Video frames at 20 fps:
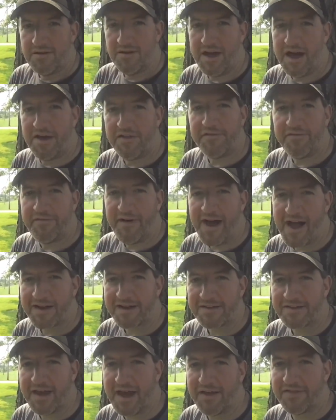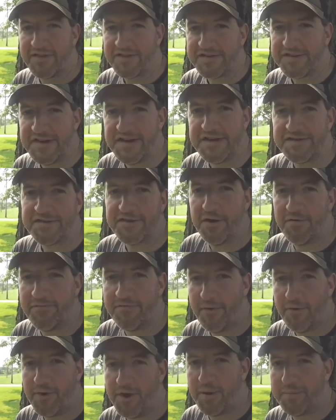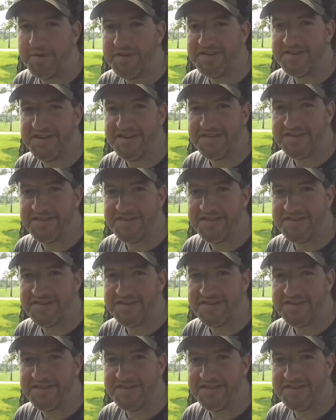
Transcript: Now the fact that the seats don't fold up as